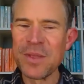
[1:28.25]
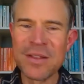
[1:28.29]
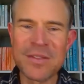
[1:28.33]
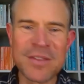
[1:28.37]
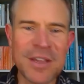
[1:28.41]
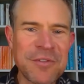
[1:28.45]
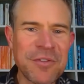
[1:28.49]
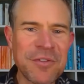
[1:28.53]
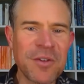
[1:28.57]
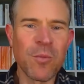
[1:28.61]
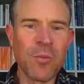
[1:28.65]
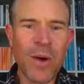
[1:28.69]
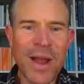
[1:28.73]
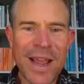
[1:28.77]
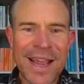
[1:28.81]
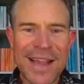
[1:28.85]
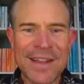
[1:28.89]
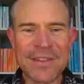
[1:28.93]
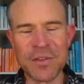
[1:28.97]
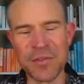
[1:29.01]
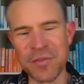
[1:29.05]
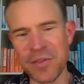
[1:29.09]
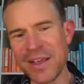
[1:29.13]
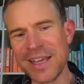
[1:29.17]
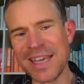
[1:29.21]
different
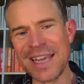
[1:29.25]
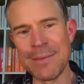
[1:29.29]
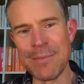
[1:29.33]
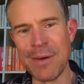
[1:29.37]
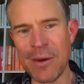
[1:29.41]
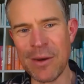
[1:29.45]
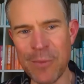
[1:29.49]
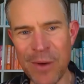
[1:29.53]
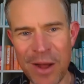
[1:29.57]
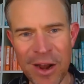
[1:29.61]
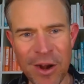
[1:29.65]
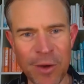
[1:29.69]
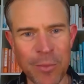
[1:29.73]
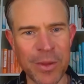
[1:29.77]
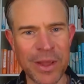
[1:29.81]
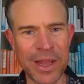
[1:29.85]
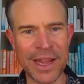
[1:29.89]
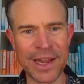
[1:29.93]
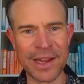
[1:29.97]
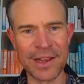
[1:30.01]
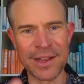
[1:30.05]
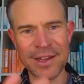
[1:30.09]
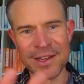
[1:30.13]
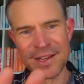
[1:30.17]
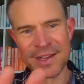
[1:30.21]
ways of thinking about
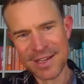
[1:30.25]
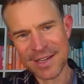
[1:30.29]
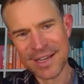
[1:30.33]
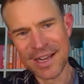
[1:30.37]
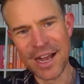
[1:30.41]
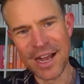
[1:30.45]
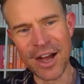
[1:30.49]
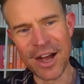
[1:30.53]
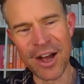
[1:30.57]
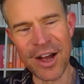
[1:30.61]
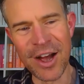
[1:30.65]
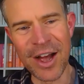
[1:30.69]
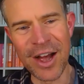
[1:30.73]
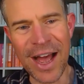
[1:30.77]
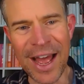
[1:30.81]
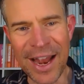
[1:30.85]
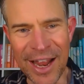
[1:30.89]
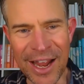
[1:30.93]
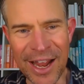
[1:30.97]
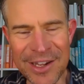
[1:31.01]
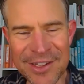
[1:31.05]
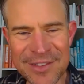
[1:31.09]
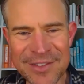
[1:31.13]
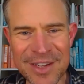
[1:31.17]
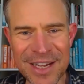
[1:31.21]
well-being
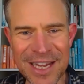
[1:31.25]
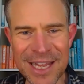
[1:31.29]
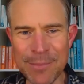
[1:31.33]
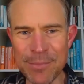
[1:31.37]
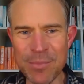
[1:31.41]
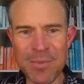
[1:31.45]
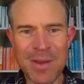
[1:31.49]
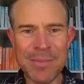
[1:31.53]
and sleep.